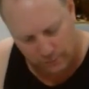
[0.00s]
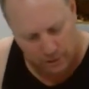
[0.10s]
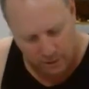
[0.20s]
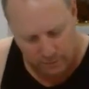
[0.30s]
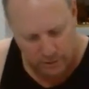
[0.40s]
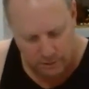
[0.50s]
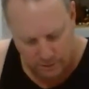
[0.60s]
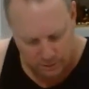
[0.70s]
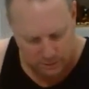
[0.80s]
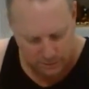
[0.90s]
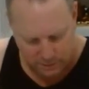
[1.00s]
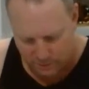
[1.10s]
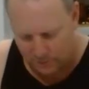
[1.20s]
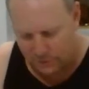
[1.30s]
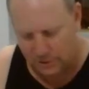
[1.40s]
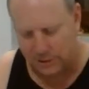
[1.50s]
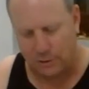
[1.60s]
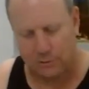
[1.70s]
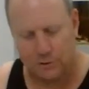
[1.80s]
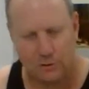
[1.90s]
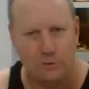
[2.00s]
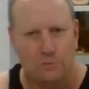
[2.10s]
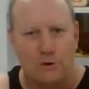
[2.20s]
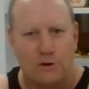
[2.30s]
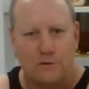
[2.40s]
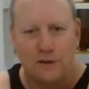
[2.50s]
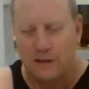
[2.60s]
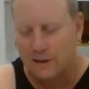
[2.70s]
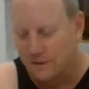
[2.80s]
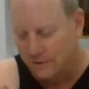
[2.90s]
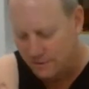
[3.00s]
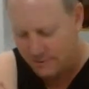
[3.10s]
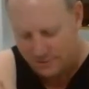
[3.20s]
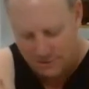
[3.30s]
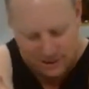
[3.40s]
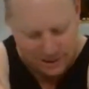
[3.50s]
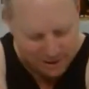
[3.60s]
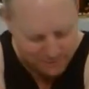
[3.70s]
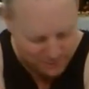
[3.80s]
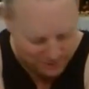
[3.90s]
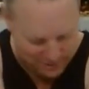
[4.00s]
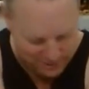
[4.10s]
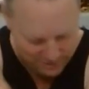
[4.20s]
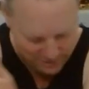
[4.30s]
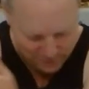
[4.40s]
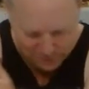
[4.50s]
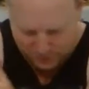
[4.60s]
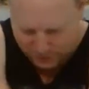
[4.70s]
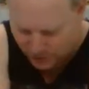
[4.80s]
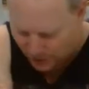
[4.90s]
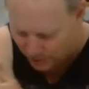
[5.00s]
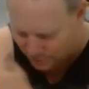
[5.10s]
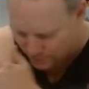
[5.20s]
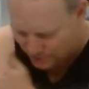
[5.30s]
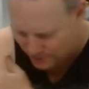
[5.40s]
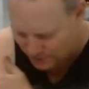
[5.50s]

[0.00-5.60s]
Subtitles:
Ferrari. Geez, that was a good movie. I loved it. That was so good.